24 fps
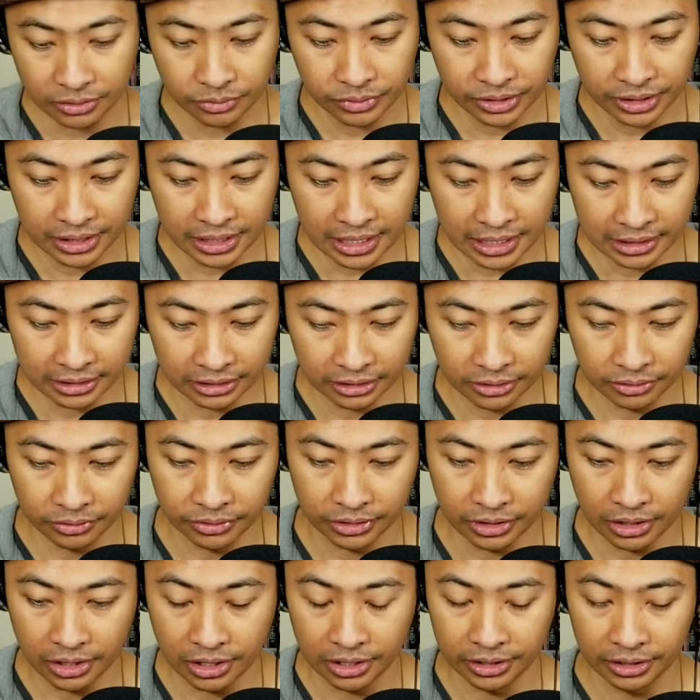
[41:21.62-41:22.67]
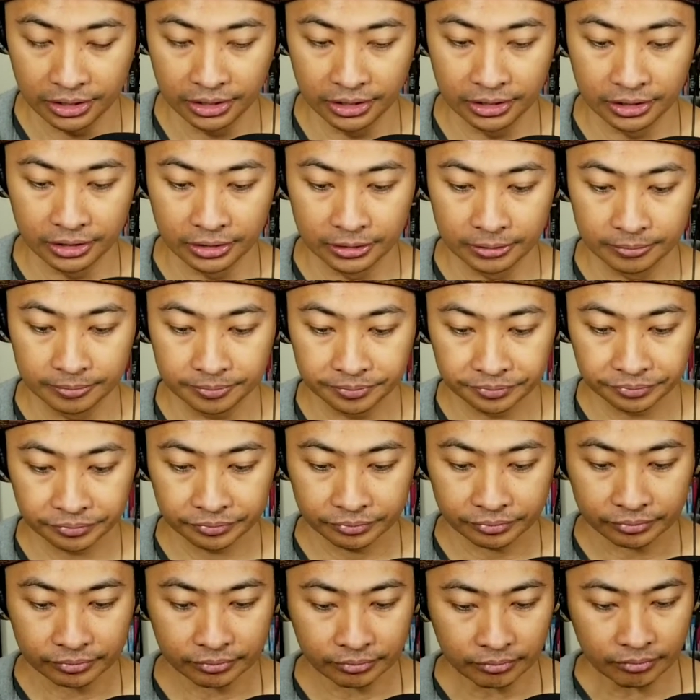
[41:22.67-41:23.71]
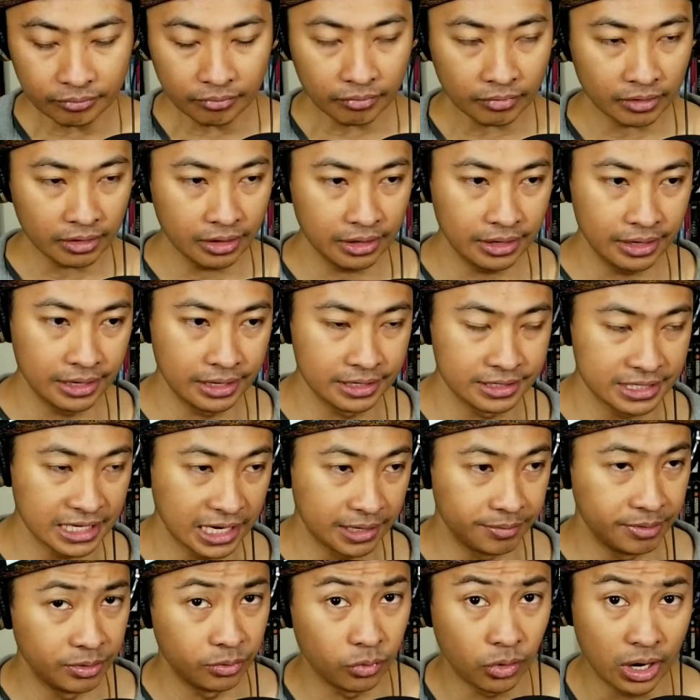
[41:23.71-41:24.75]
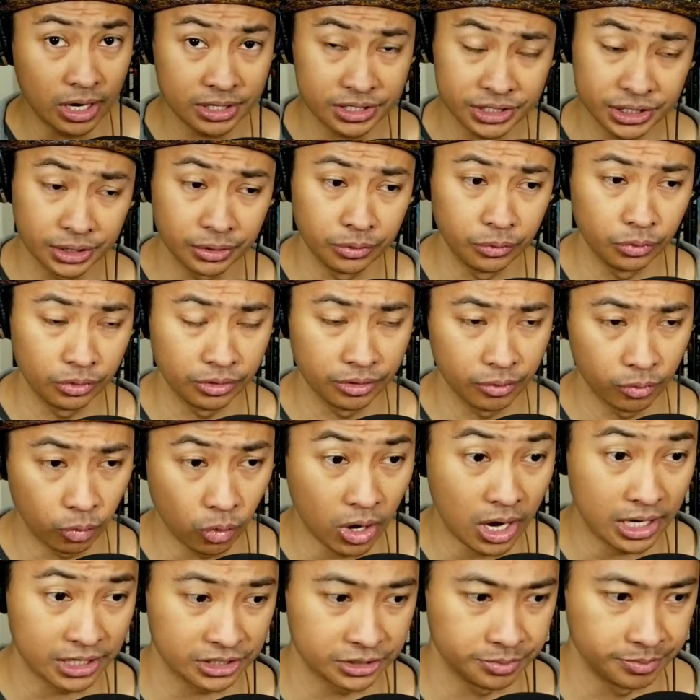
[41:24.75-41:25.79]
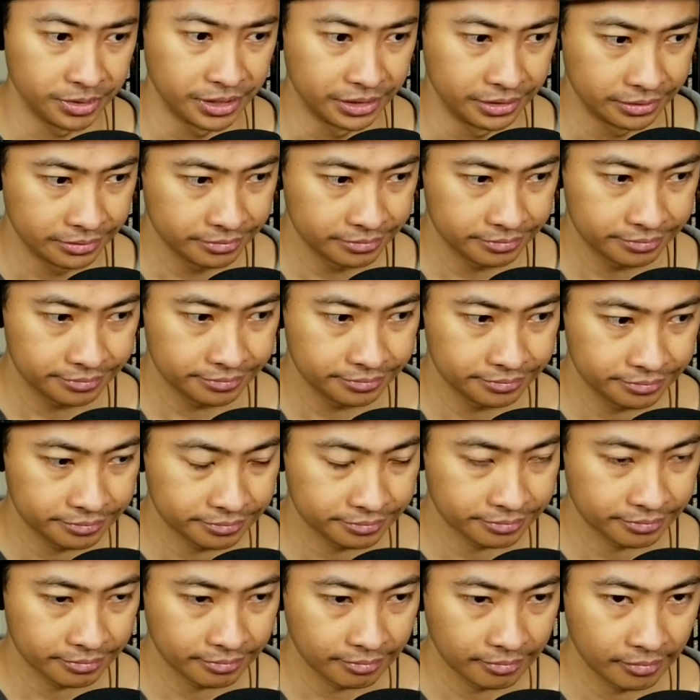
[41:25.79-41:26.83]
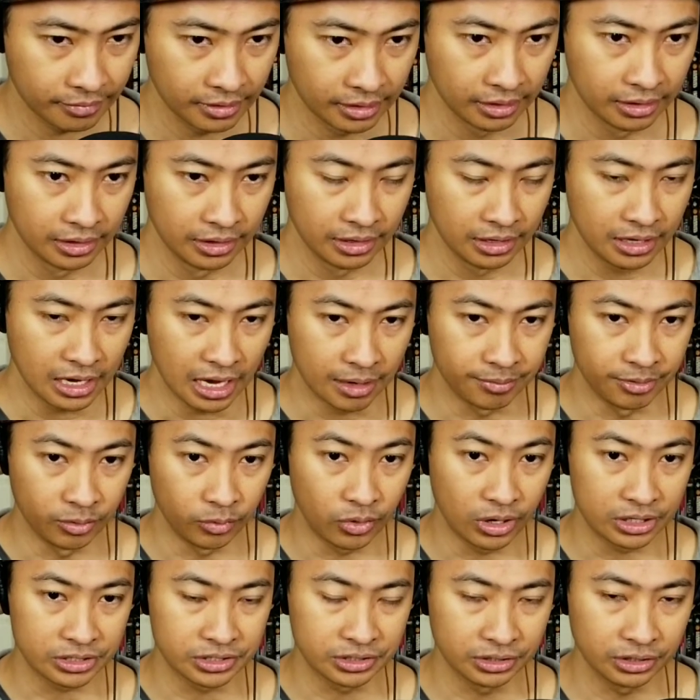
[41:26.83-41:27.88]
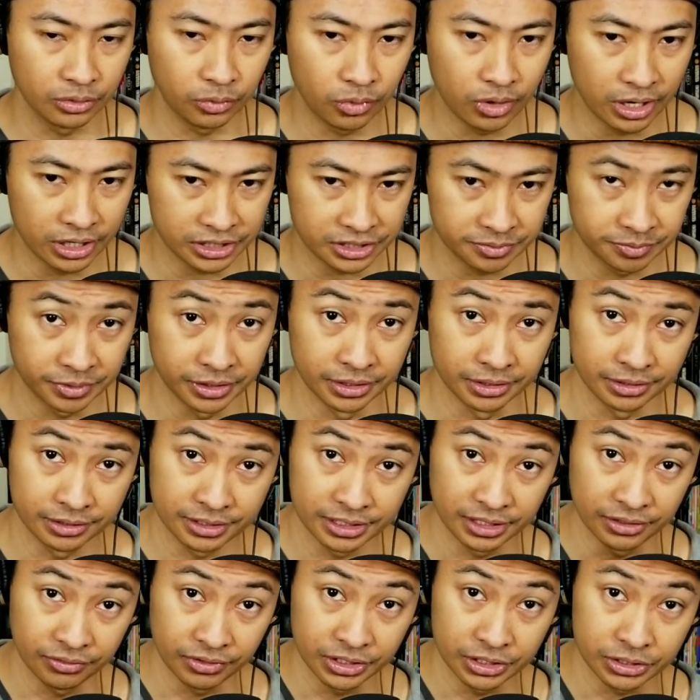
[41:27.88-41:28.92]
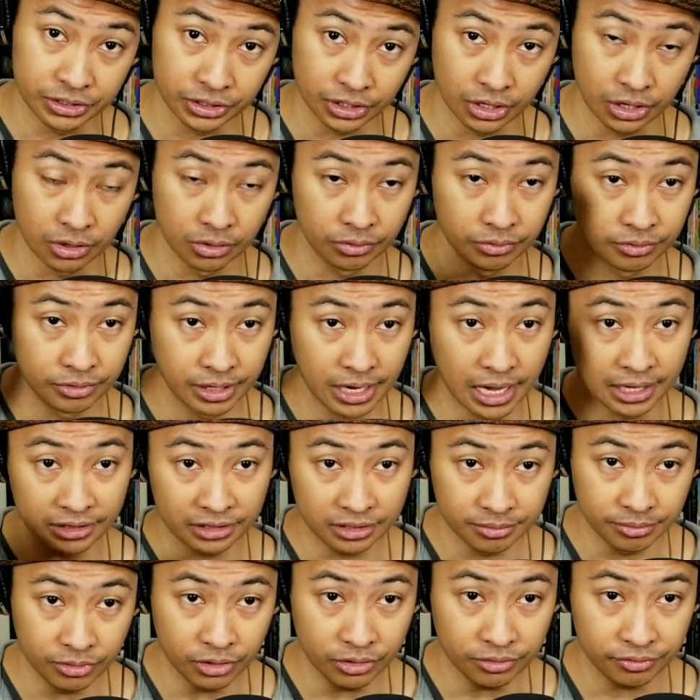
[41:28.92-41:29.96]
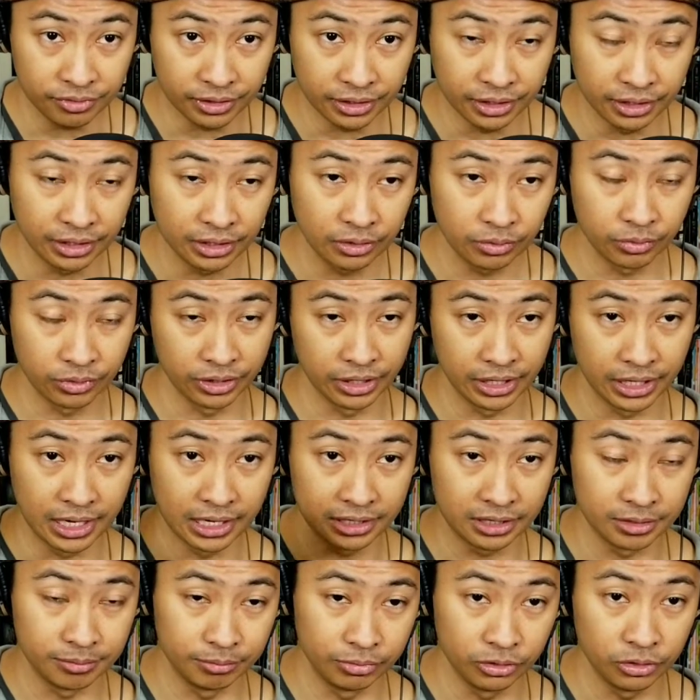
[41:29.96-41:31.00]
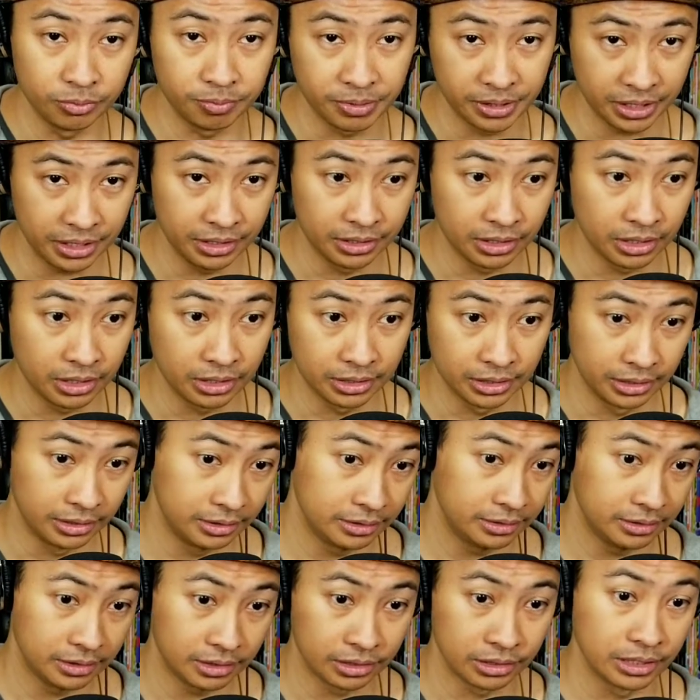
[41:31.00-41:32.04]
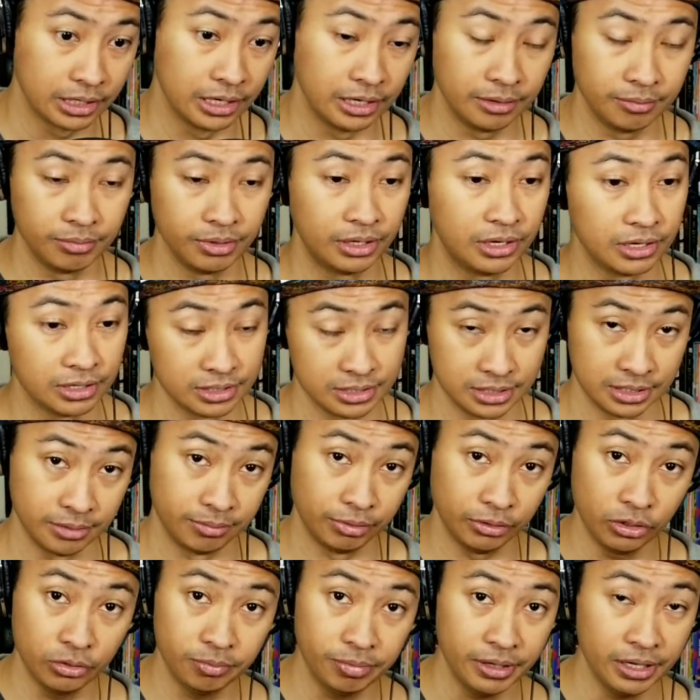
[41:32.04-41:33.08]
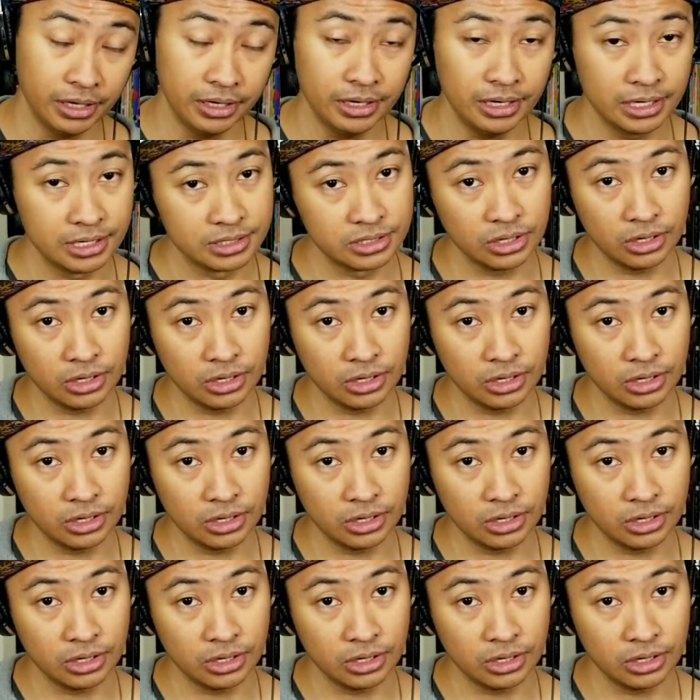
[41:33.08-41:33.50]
we got going on here is I've been watching Watchmen. I've been watching the Watchmen T V show, not the movie where they got the blue peen on it, all right? Because the blue peen is